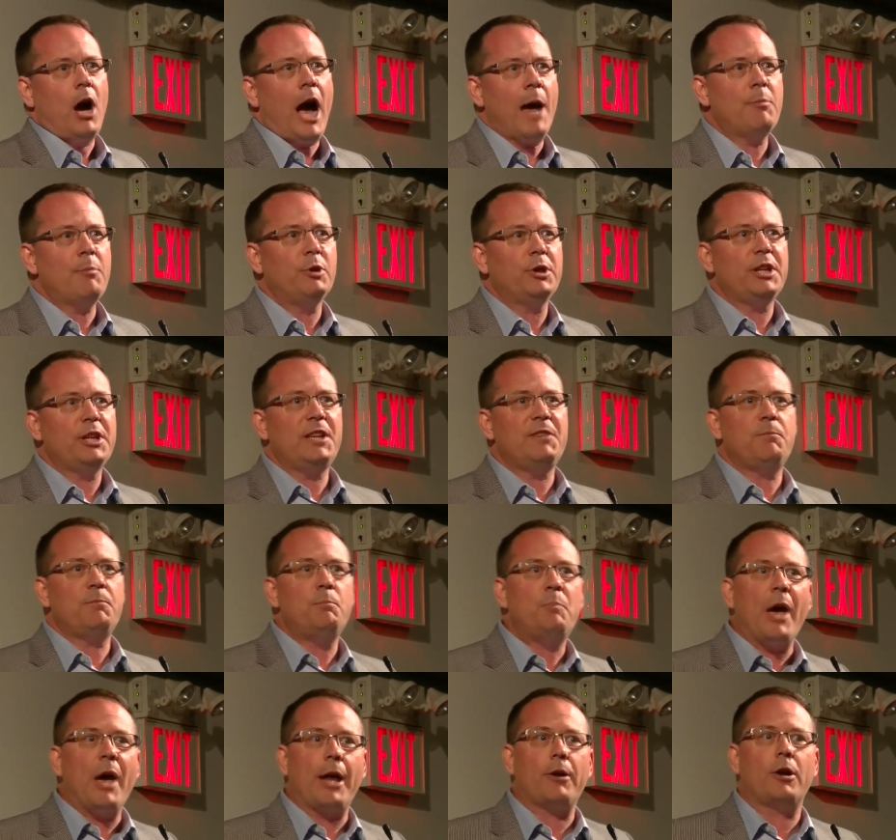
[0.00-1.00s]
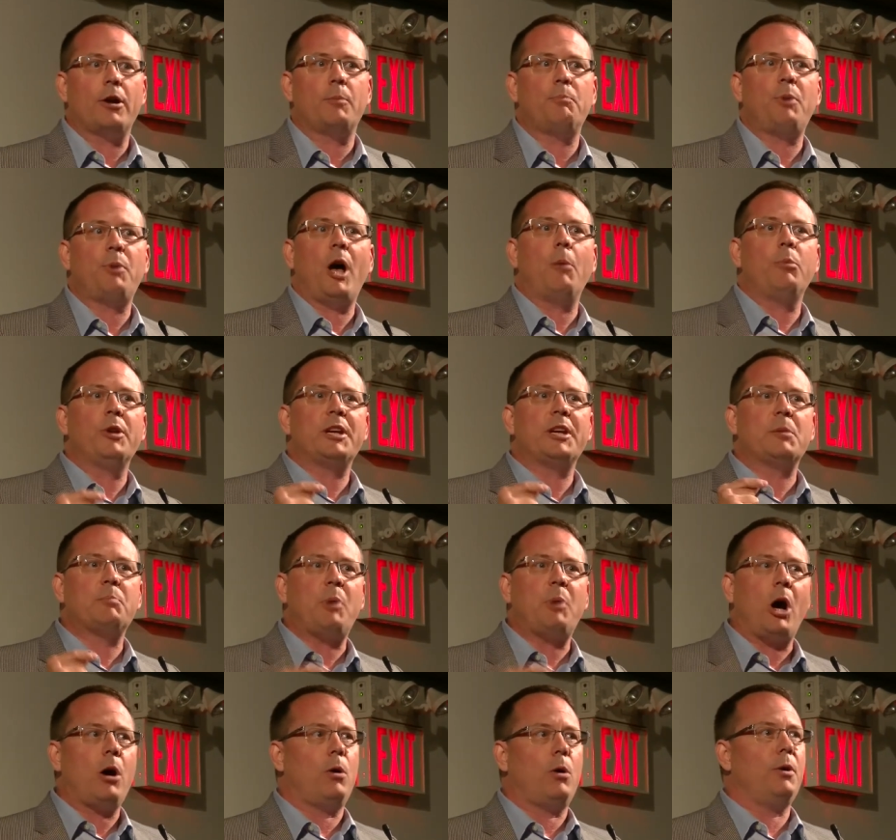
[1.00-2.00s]
I believe better public
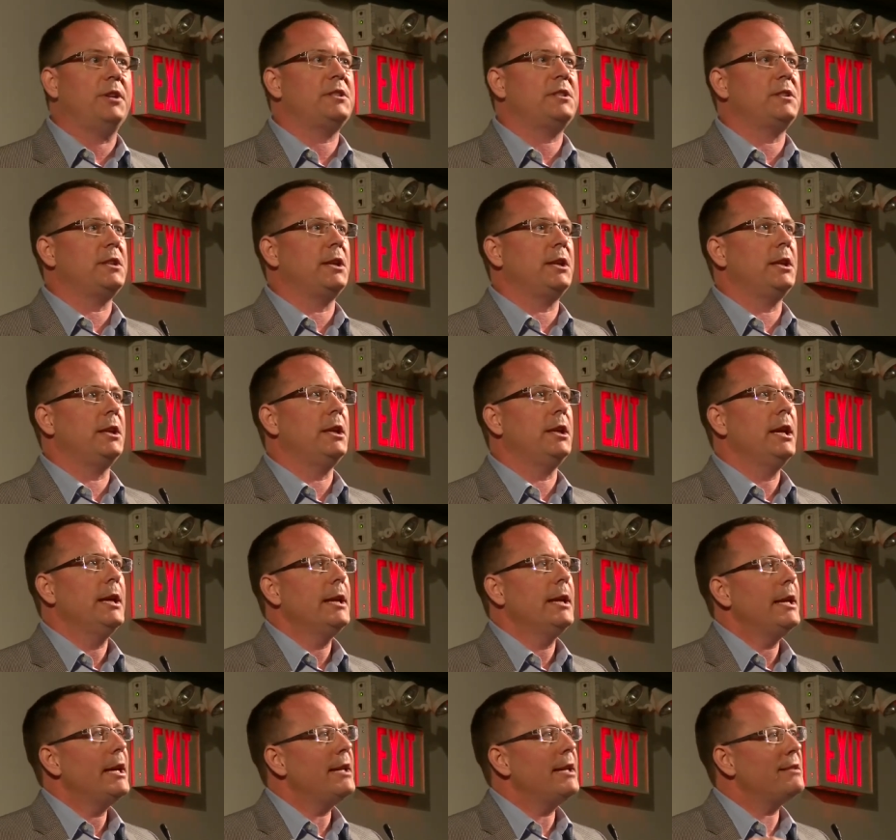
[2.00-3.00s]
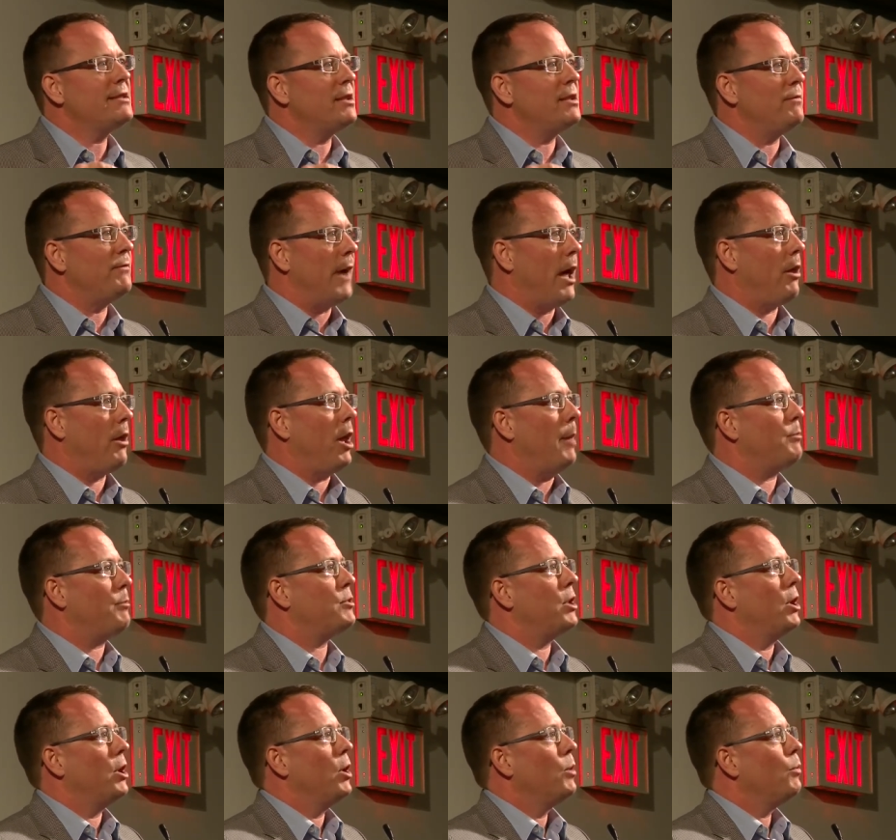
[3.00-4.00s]
policy is
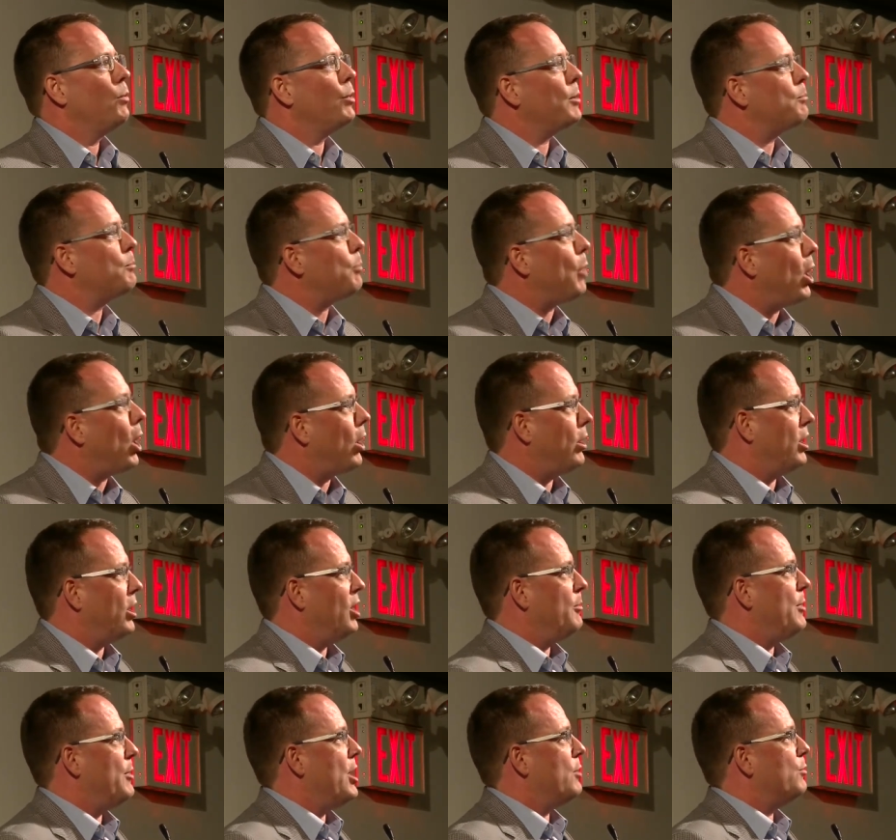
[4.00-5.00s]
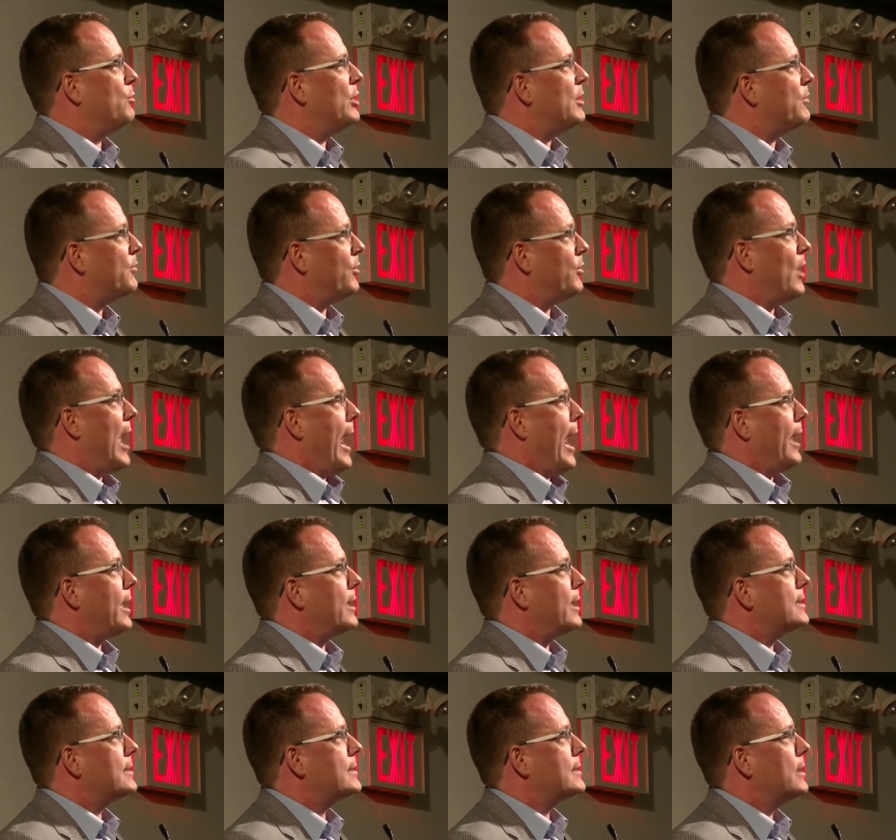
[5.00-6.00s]
developed when Parliament
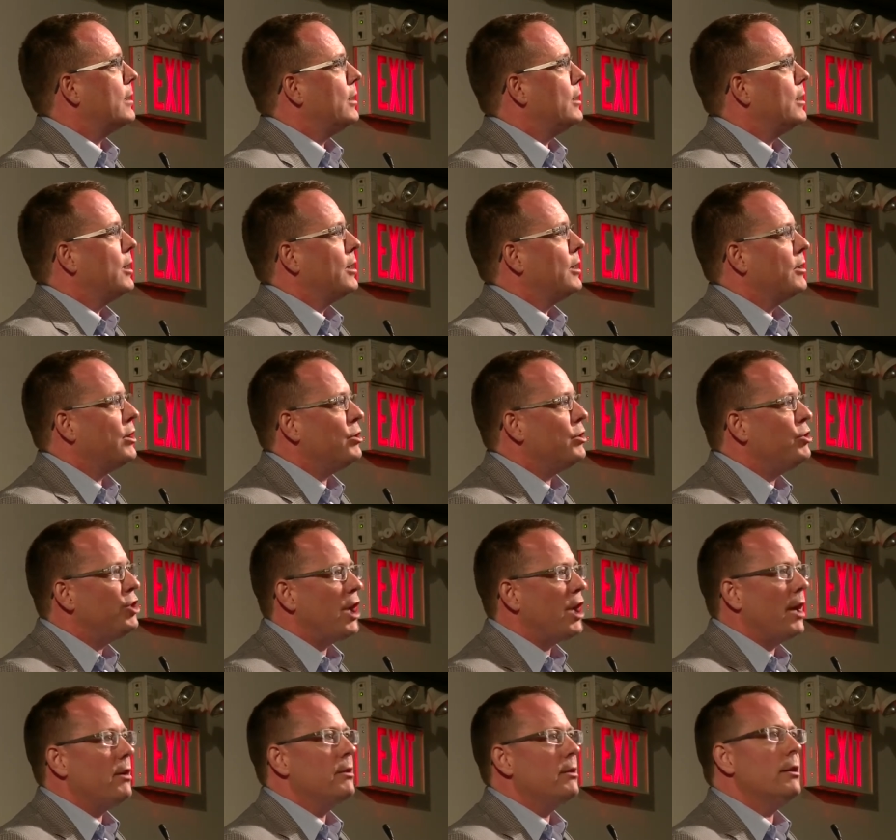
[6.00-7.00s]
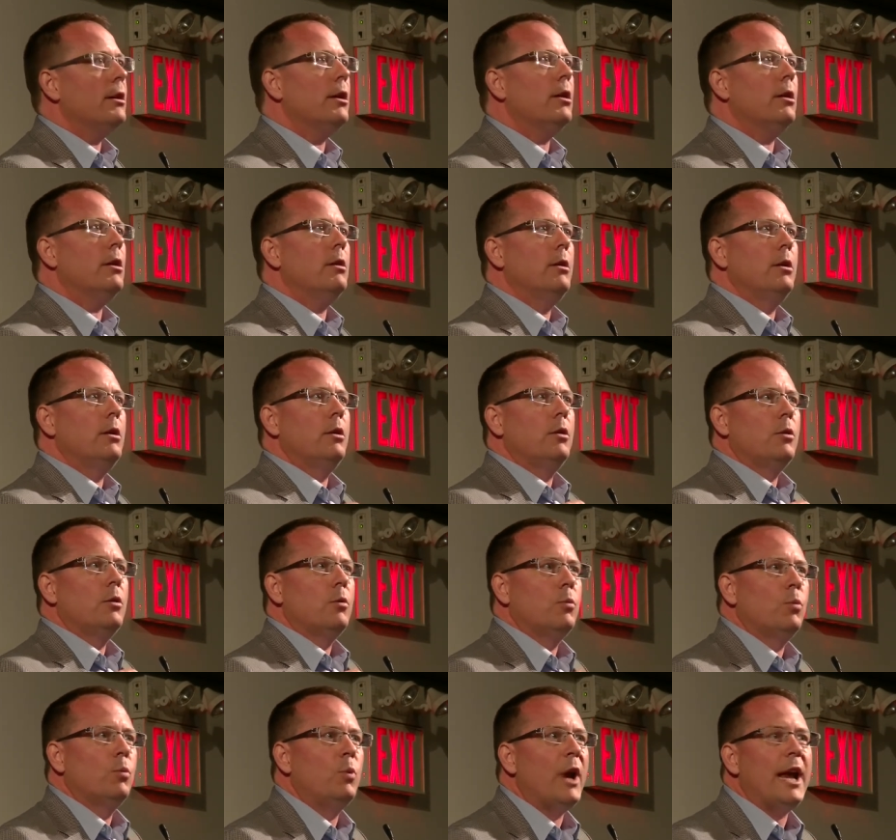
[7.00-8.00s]
reflects the gender,
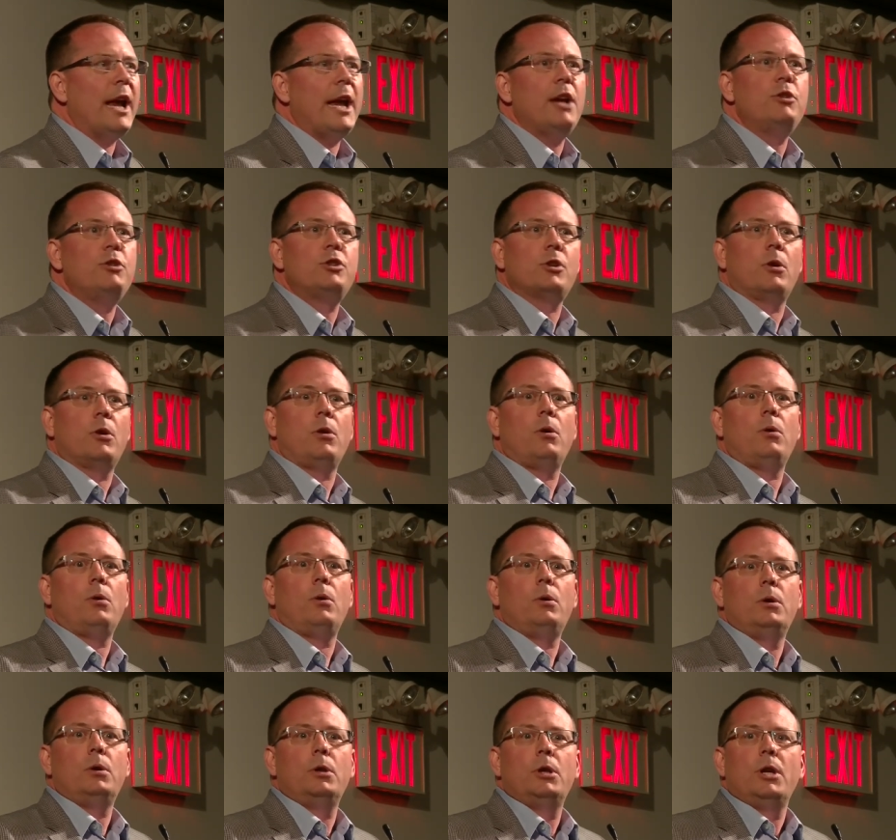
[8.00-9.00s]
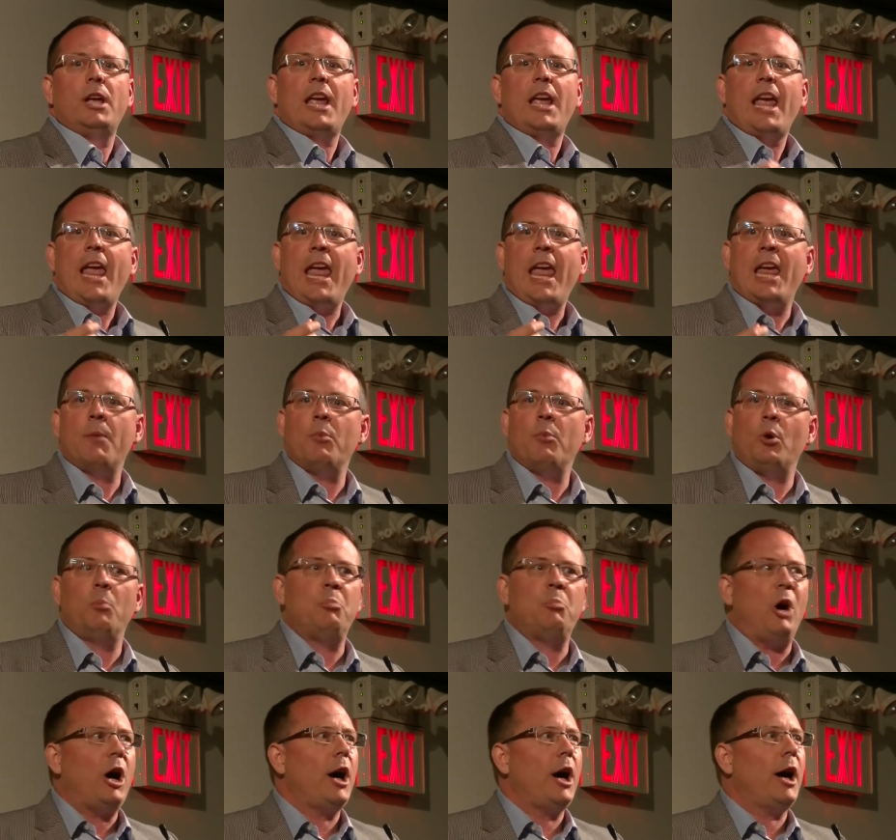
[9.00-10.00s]
racial,
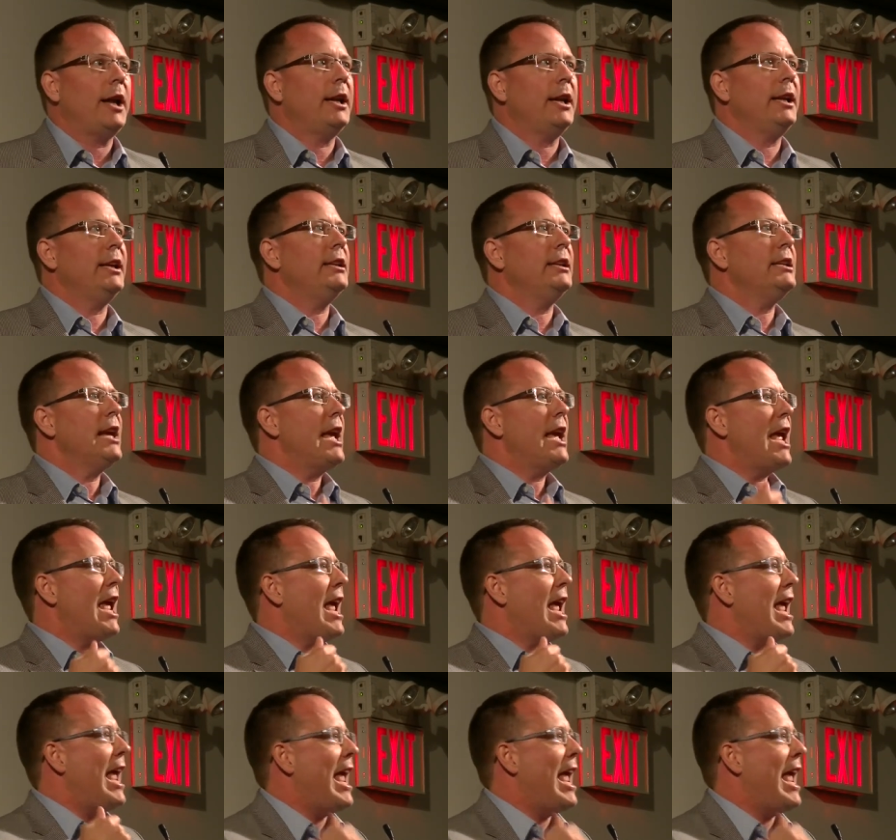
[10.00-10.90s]
able-bodied,